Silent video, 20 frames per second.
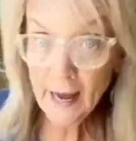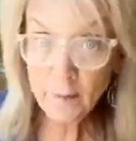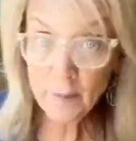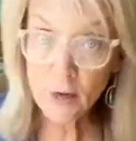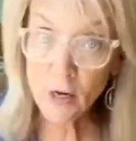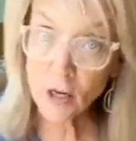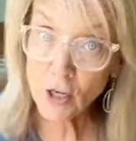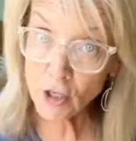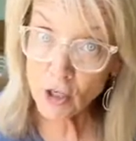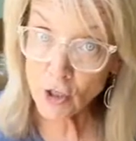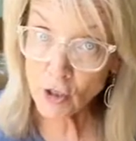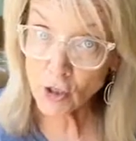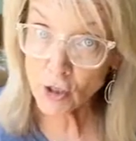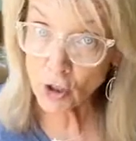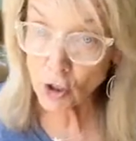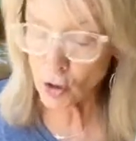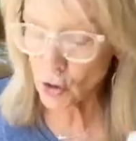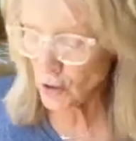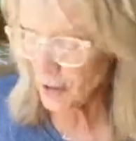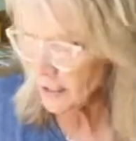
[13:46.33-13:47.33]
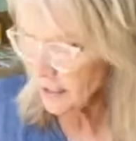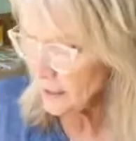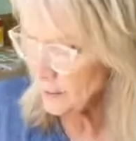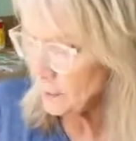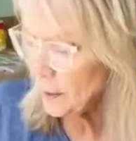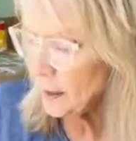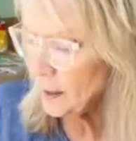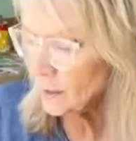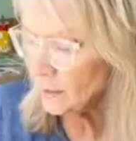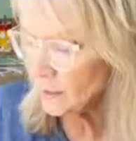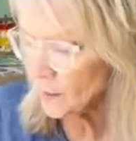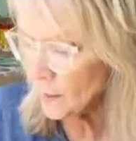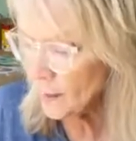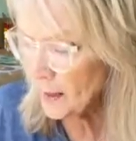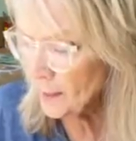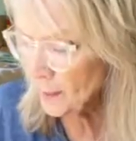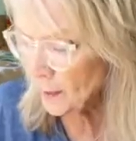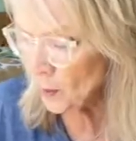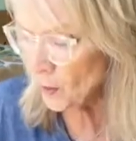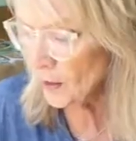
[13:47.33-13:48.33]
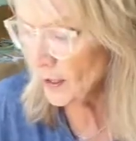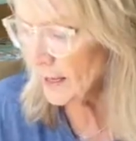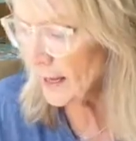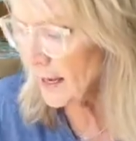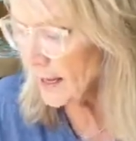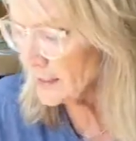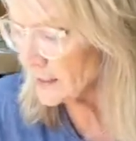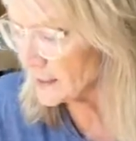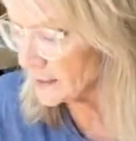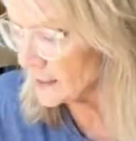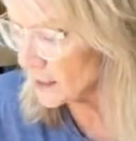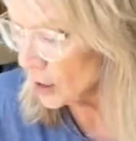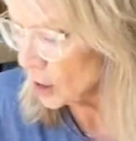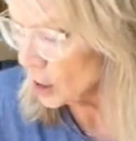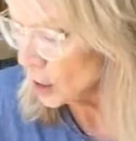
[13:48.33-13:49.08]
I'm going to use cream for my polka dots.